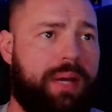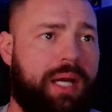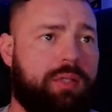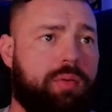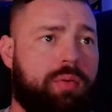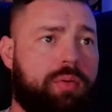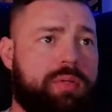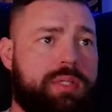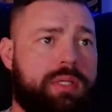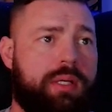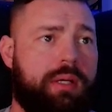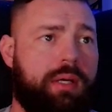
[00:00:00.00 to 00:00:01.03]
Backdoors
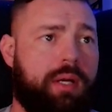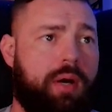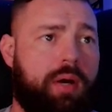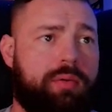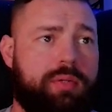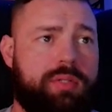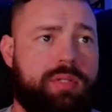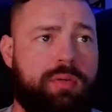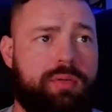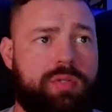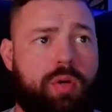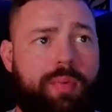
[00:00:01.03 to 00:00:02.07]
at 100, so
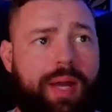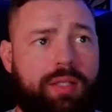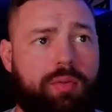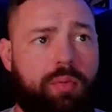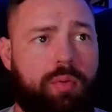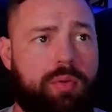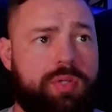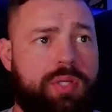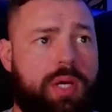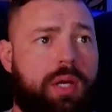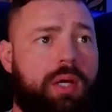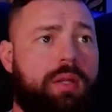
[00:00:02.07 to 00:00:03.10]
there's no backdoors.
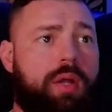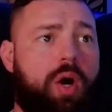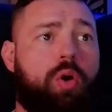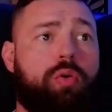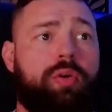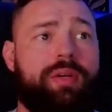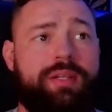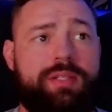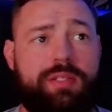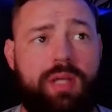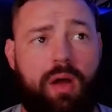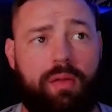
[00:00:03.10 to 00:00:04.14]
The owner is
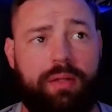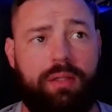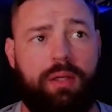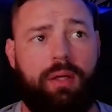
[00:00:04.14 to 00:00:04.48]
solid.